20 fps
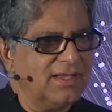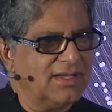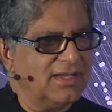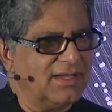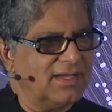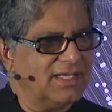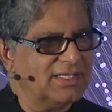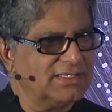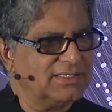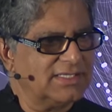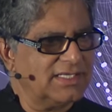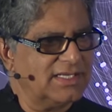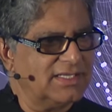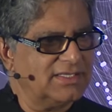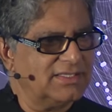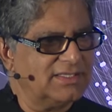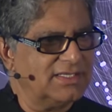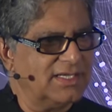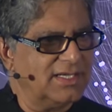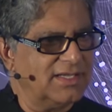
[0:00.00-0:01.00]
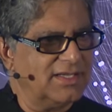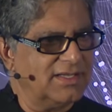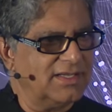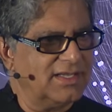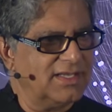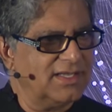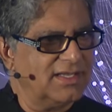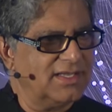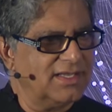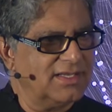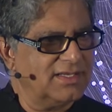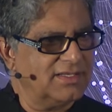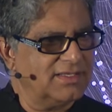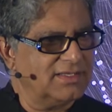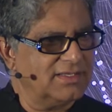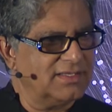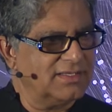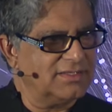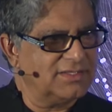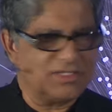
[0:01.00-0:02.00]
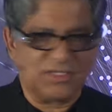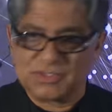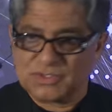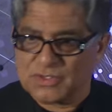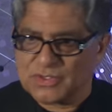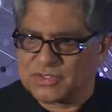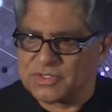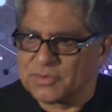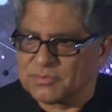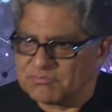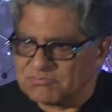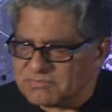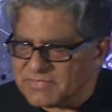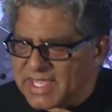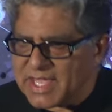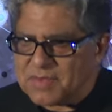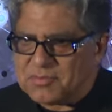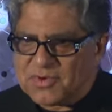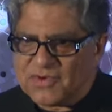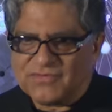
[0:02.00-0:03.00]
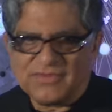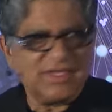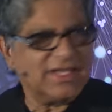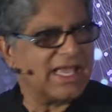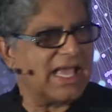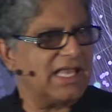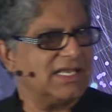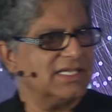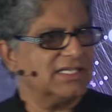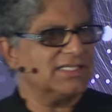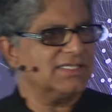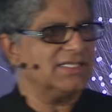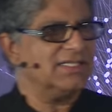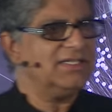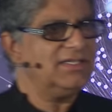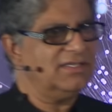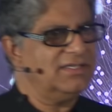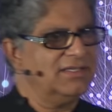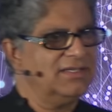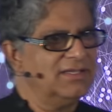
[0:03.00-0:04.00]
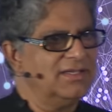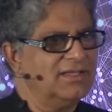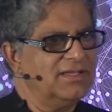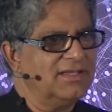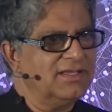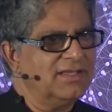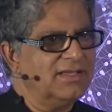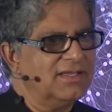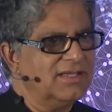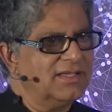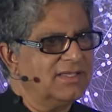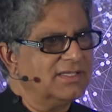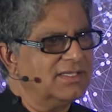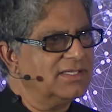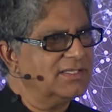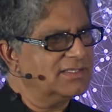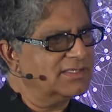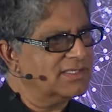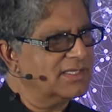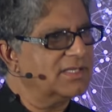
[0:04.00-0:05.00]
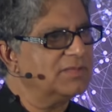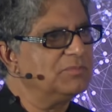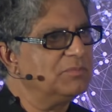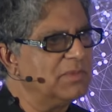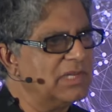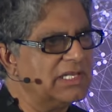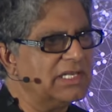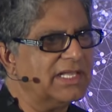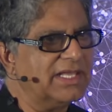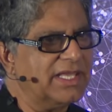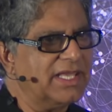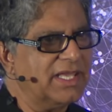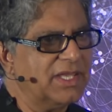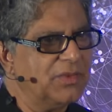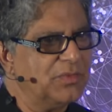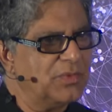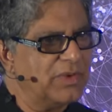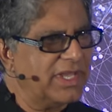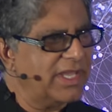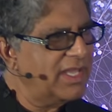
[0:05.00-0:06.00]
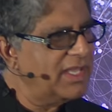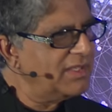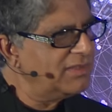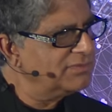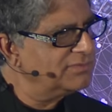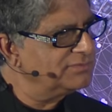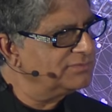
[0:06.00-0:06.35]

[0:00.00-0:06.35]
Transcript: I said, and do you know the name of the galaxy? He said, Milky Way.